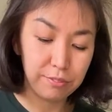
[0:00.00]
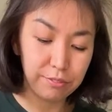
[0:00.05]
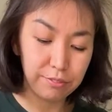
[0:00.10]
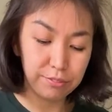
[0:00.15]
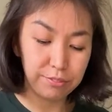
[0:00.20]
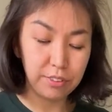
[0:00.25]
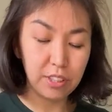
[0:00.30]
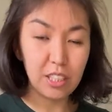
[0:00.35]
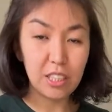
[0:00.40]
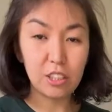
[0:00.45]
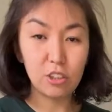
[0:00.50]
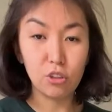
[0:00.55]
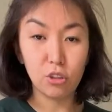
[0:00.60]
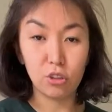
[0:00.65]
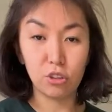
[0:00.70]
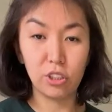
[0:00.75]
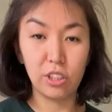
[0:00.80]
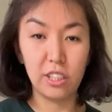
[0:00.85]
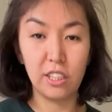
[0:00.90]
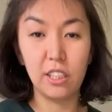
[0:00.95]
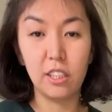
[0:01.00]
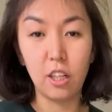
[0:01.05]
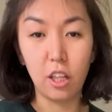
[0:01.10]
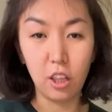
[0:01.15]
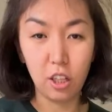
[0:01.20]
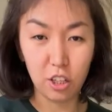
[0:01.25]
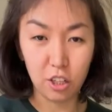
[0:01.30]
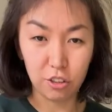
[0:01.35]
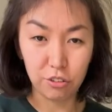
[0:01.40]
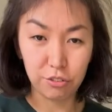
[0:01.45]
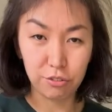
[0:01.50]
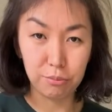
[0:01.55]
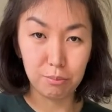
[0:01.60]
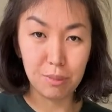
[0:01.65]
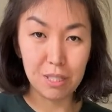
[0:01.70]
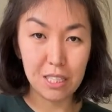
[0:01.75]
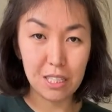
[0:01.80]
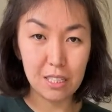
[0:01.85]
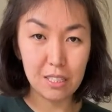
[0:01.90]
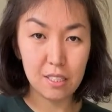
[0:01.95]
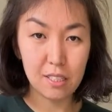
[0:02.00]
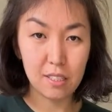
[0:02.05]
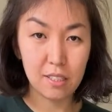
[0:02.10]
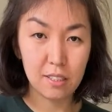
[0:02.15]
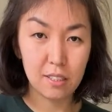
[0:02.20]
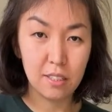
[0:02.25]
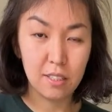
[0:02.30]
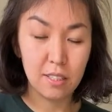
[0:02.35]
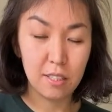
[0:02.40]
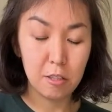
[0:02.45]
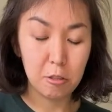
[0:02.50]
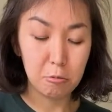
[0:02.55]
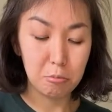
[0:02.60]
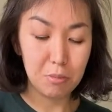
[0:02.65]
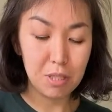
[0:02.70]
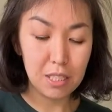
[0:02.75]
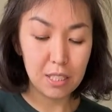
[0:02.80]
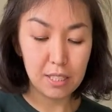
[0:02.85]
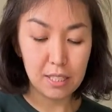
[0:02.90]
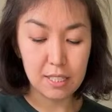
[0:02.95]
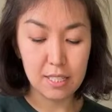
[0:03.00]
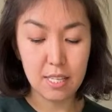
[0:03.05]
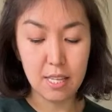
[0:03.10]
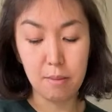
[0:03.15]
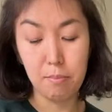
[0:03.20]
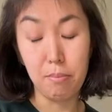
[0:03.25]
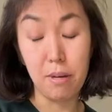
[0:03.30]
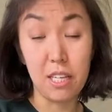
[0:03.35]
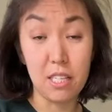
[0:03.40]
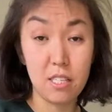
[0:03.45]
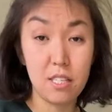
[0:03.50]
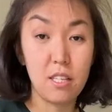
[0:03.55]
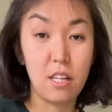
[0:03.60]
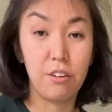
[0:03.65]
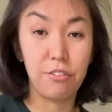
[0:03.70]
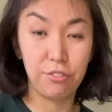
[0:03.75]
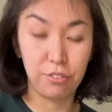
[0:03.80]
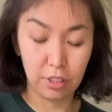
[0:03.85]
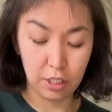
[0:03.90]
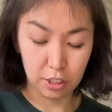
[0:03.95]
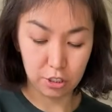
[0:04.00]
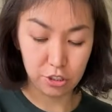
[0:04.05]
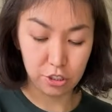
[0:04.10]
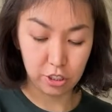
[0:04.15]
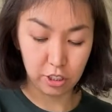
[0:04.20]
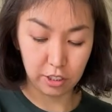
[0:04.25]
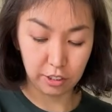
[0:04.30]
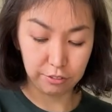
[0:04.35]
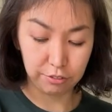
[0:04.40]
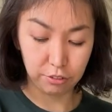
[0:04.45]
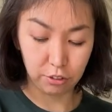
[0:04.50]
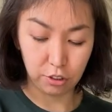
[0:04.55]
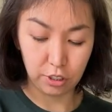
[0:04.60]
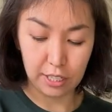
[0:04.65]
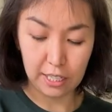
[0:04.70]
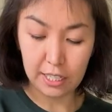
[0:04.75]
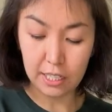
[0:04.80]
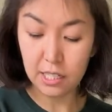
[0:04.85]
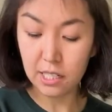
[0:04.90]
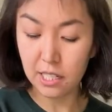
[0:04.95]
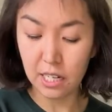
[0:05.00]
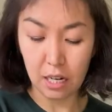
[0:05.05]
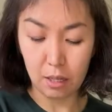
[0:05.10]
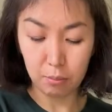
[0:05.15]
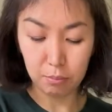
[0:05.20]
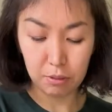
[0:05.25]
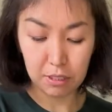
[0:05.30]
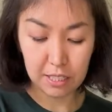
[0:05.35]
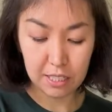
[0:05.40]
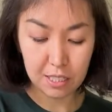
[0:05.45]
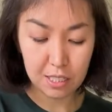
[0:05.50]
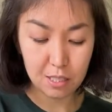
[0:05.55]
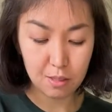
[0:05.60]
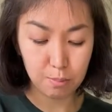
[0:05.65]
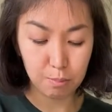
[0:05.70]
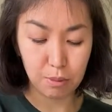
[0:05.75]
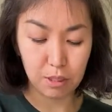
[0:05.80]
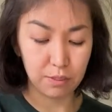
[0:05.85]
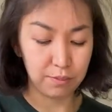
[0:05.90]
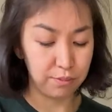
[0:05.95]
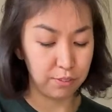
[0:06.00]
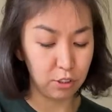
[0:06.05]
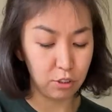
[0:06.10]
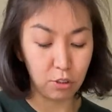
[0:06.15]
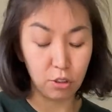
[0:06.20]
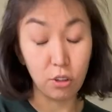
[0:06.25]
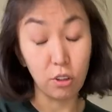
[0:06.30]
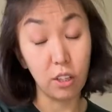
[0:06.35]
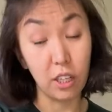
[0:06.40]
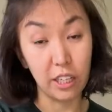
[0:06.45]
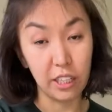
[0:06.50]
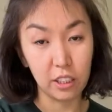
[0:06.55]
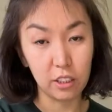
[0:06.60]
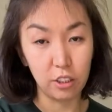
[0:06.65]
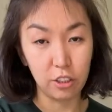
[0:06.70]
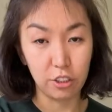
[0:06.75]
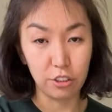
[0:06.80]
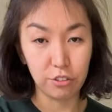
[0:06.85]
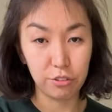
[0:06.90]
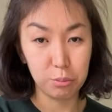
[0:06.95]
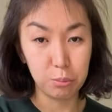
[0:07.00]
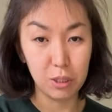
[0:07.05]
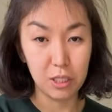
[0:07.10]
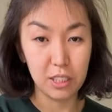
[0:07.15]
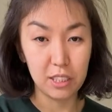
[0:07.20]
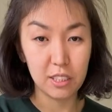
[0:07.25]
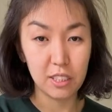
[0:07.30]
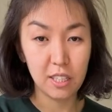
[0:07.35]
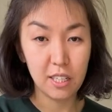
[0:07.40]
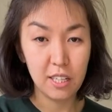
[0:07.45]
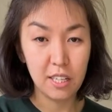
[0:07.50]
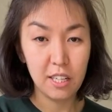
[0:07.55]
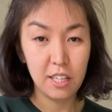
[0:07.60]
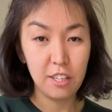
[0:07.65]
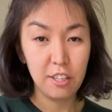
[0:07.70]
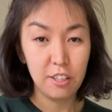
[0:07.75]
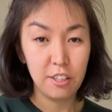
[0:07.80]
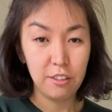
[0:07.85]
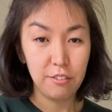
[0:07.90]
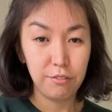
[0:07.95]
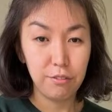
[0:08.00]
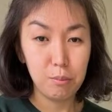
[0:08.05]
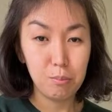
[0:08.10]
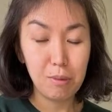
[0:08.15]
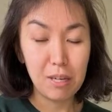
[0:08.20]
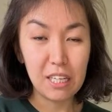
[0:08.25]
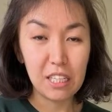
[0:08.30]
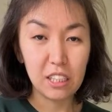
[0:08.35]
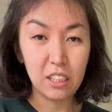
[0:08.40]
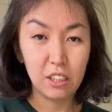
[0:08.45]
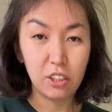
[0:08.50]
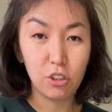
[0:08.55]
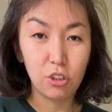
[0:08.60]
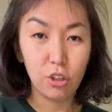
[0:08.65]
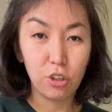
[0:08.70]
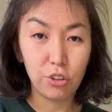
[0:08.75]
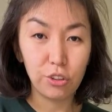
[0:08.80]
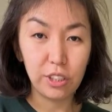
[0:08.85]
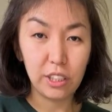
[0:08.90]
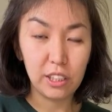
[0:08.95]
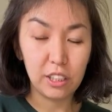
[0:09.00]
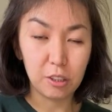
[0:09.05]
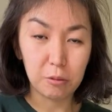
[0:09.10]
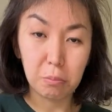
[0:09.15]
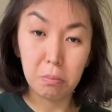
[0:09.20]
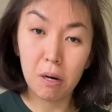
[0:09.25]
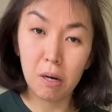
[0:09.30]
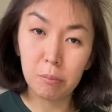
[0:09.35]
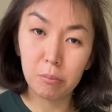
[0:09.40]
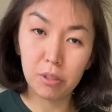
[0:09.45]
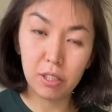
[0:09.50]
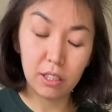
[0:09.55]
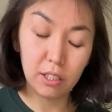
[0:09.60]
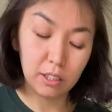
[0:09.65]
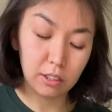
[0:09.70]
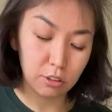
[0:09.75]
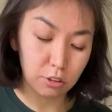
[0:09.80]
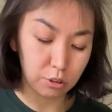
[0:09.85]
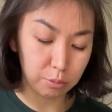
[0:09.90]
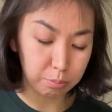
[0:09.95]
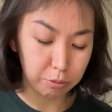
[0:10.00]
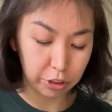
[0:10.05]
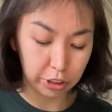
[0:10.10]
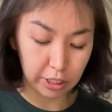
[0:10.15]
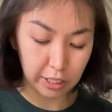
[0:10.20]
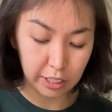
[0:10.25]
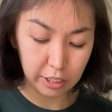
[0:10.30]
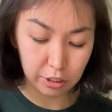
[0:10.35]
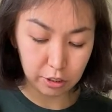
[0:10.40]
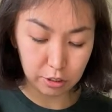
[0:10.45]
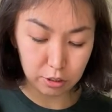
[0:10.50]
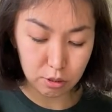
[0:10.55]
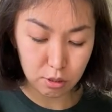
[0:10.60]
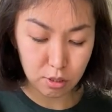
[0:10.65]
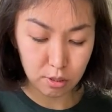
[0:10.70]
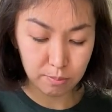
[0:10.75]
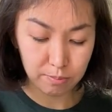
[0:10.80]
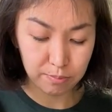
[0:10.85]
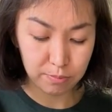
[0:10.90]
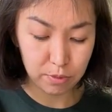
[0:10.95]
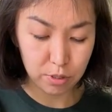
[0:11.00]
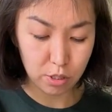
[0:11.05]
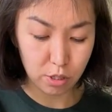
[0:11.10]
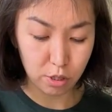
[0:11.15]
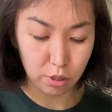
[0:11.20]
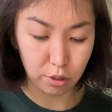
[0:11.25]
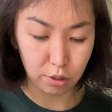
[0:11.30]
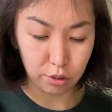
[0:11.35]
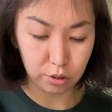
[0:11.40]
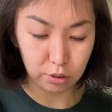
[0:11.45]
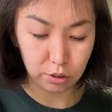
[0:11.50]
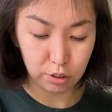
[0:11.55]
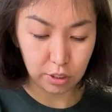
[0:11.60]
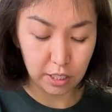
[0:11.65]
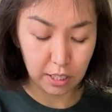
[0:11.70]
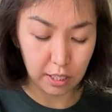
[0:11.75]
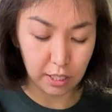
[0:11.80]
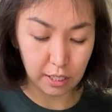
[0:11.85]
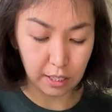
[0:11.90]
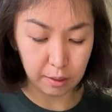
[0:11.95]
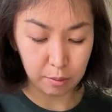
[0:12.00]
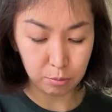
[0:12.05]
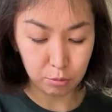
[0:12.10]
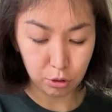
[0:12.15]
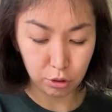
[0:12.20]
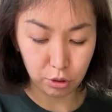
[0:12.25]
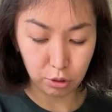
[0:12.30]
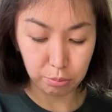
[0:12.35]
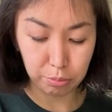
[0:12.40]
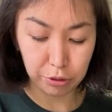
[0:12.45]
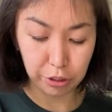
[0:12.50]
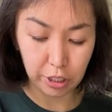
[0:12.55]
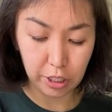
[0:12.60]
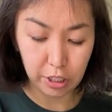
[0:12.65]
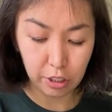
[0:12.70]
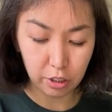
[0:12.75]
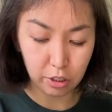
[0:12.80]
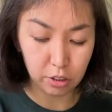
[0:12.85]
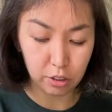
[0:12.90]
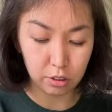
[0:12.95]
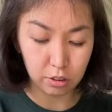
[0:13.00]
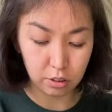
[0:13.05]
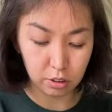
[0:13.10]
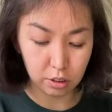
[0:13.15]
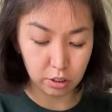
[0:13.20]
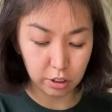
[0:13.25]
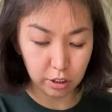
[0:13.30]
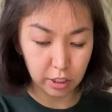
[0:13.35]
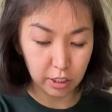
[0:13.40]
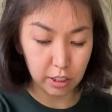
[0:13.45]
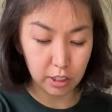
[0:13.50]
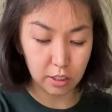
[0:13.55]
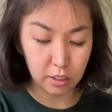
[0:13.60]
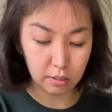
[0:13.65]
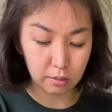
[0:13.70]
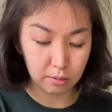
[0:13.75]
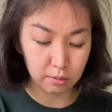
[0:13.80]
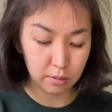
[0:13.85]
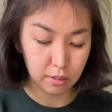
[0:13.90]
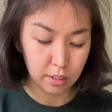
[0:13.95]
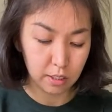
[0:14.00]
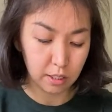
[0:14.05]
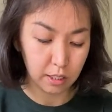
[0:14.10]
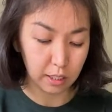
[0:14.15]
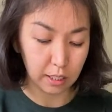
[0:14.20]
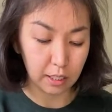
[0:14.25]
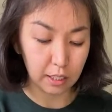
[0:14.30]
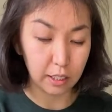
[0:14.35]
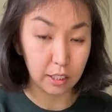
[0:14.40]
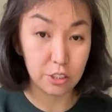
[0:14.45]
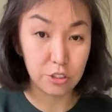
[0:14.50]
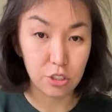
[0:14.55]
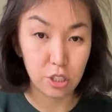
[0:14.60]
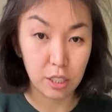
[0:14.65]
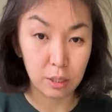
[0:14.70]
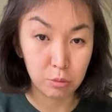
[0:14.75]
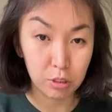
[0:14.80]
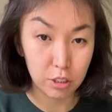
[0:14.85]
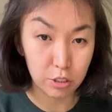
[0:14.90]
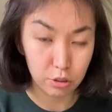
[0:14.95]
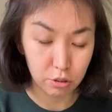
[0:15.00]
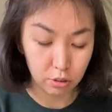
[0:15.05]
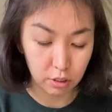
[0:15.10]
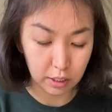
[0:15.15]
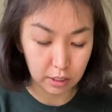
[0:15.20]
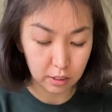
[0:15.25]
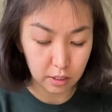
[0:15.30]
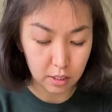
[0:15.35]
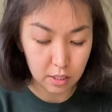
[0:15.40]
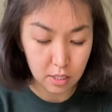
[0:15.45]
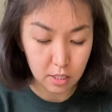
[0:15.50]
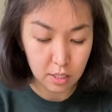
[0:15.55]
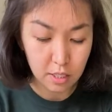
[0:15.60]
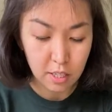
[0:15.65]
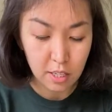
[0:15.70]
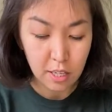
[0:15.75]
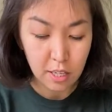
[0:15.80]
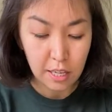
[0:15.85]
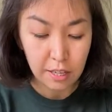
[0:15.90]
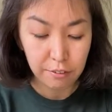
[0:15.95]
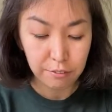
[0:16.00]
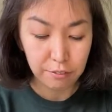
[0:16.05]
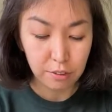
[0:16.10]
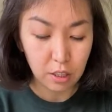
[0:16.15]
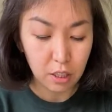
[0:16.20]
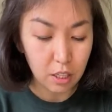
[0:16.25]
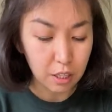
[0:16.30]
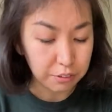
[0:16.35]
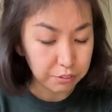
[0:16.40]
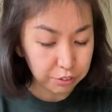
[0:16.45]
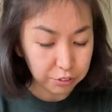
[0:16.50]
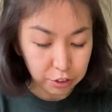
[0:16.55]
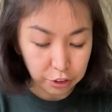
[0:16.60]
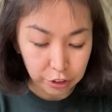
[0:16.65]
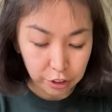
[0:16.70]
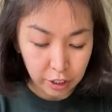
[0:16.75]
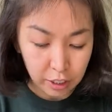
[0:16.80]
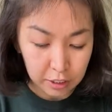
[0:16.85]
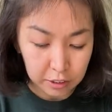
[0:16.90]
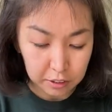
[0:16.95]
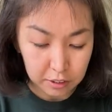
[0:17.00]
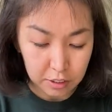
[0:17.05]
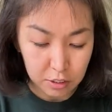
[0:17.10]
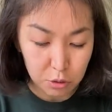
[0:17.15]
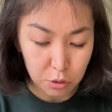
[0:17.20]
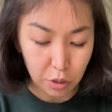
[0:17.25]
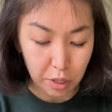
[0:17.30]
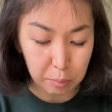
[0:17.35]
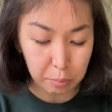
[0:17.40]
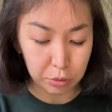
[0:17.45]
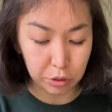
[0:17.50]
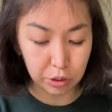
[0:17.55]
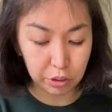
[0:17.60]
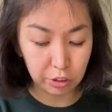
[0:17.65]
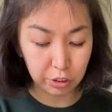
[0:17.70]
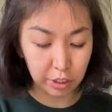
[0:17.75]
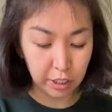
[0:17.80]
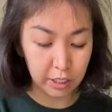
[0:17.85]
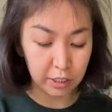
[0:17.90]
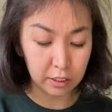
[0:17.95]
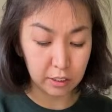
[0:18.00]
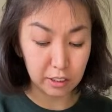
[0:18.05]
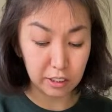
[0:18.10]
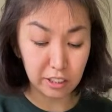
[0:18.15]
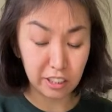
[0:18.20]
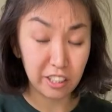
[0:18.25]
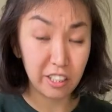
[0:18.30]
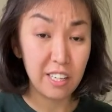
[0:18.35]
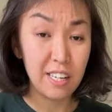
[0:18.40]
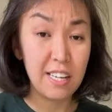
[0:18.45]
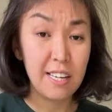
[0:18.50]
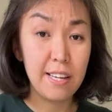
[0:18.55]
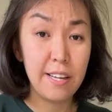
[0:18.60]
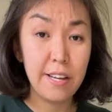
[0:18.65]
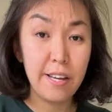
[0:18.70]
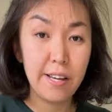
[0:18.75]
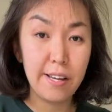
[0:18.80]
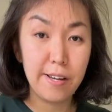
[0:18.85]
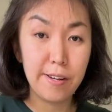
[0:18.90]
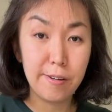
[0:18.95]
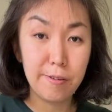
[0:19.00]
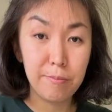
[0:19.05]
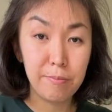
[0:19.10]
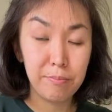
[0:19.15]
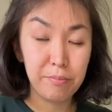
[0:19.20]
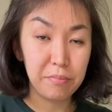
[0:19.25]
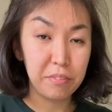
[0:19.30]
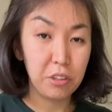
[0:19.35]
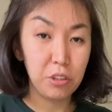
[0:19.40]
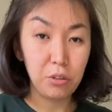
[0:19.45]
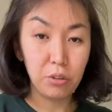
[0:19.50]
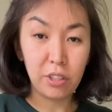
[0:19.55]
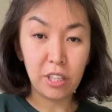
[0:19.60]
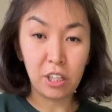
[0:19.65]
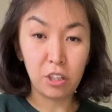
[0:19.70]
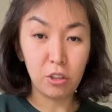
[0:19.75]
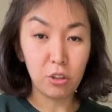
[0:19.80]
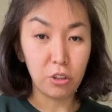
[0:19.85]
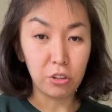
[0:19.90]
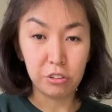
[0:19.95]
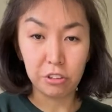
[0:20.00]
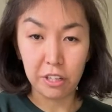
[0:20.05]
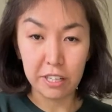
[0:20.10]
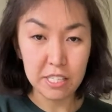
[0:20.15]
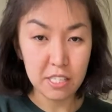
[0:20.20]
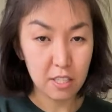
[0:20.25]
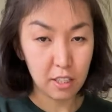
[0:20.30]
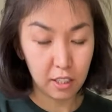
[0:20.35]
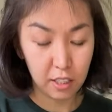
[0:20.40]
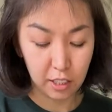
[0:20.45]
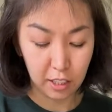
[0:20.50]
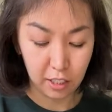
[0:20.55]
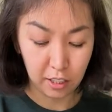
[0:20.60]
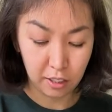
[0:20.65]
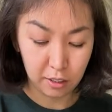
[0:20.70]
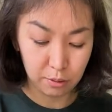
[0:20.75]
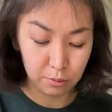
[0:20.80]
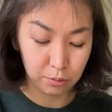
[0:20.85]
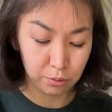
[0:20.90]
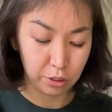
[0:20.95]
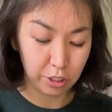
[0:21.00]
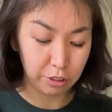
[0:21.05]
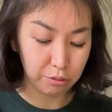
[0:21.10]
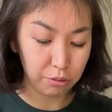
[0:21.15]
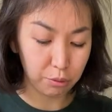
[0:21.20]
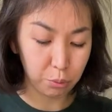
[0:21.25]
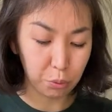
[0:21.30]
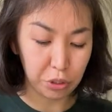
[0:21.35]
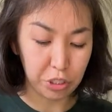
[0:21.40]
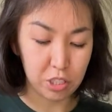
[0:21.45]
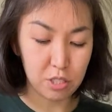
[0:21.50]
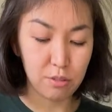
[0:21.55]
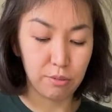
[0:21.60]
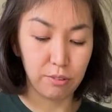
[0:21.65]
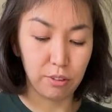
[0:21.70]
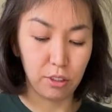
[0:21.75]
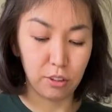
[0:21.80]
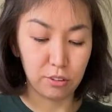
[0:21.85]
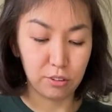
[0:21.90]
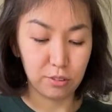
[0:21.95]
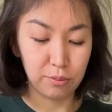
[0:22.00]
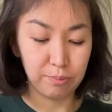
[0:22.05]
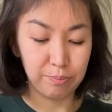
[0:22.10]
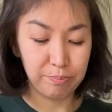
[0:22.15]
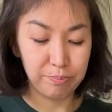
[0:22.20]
We don't eat a lot of meat. Meat is the best stuffing actually for any dumplings, but we don't like a lot of meat. We mainly go either pumpkin or potatoes. So today I'm doing potato, onion. Yeah, actually I'm gonna show like this. We love coriander, so I put coriander. You can go crazy here, whatever works for you.